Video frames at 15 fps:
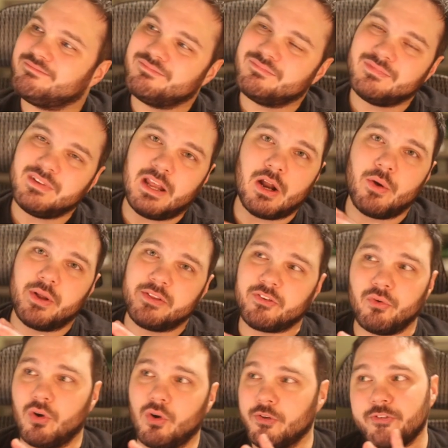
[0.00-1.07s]
a
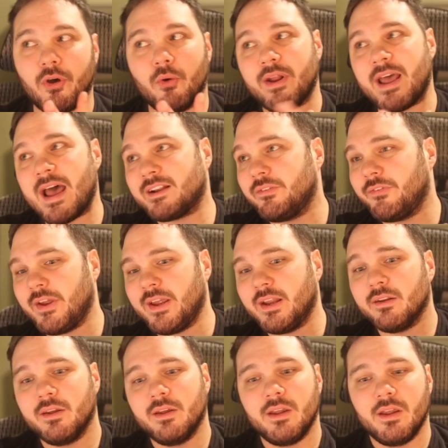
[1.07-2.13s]
little slow to activate.
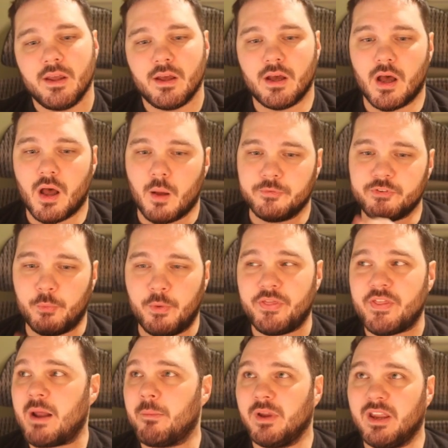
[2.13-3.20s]
So with
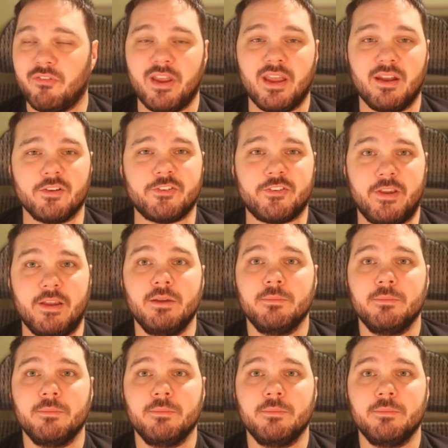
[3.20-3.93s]
that, I'm giving it a C.